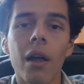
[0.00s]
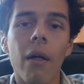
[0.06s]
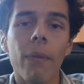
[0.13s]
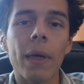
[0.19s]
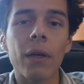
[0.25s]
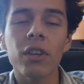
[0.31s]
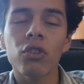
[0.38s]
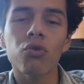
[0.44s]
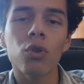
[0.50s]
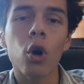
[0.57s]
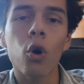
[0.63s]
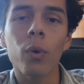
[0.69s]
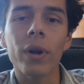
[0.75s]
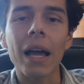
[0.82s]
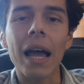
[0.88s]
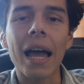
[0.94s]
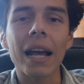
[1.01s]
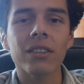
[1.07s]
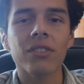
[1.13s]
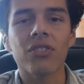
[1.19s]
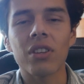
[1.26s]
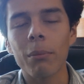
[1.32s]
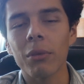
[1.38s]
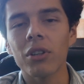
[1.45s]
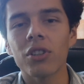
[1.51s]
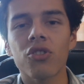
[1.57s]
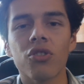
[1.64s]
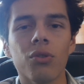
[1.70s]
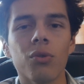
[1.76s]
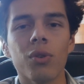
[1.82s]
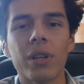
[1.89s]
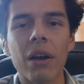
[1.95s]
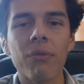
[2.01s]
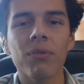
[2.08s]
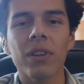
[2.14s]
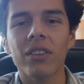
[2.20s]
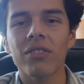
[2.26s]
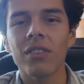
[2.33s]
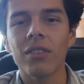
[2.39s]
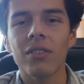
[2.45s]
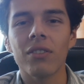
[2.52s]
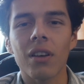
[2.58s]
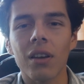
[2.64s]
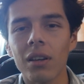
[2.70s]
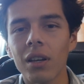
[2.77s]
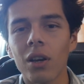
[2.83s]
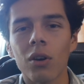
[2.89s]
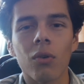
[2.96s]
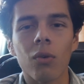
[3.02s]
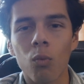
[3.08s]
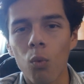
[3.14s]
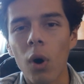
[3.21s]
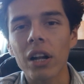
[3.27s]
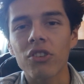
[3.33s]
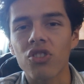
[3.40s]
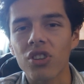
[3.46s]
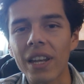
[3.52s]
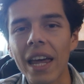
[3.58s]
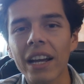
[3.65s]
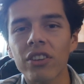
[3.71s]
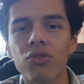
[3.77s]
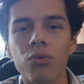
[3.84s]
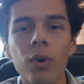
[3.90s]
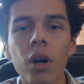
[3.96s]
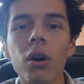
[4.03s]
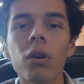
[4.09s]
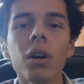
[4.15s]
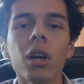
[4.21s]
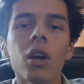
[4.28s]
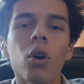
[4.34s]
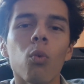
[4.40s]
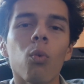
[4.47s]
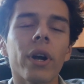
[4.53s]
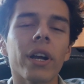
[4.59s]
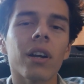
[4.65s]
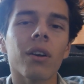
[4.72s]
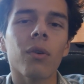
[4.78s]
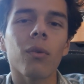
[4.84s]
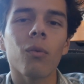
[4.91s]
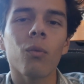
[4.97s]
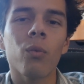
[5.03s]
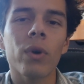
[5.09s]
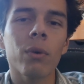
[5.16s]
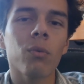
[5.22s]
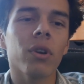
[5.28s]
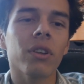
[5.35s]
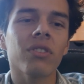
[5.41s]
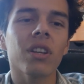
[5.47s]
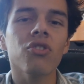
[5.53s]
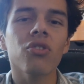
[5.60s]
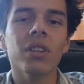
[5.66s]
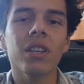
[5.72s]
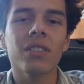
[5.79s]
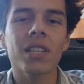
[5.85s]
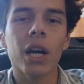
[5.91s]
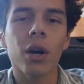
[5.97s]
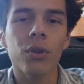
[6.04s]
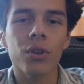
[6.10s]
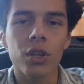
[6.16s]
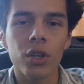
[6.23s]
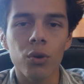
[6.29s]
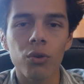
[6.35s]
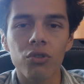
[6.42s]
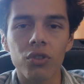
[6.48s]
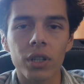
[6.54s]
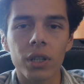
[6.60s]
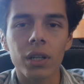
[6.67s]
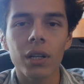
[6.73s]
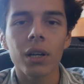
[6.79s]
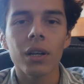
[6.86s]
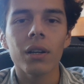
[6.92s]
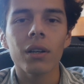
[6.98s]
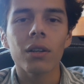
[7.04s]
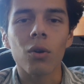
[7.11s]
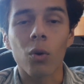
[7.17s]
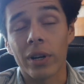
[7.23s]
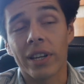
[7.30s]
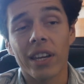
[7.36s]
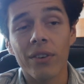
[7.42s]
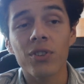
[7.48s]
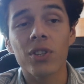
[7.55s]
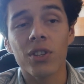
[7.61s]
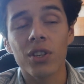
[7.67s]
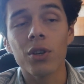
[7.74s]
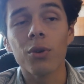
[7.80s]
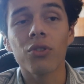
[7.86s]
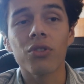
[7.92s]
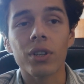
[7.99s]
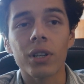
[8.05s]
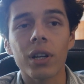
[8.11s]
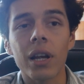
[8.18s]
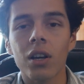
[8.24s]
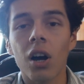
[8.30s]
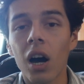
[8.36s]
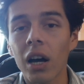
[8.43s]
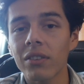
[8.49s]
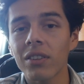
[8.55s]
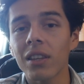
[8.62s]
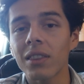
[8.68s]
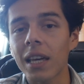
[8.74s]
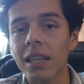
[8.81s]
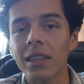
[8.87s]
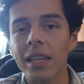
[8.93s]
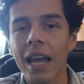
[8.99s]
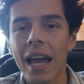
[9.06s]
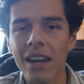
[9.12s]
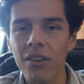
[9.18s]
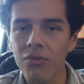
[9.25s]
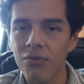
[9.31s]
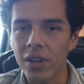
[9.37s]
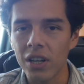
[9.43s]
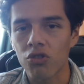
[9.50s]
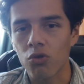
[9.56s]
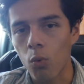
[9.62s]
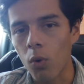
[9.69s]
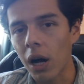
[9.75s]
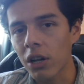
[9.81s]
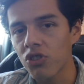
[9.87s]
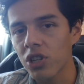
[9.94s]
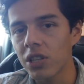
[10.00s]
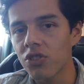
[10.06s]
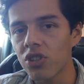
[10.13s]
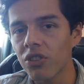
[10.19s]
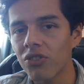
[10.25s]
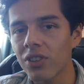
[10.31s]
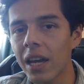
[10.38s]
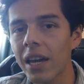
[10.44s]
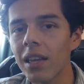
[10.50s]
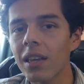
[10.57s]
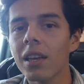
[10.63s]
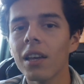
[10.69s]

Now this row would act similar to Netflix's watch next row where we would essentially tell the user or give to the user content that they hadn't finished watching just yet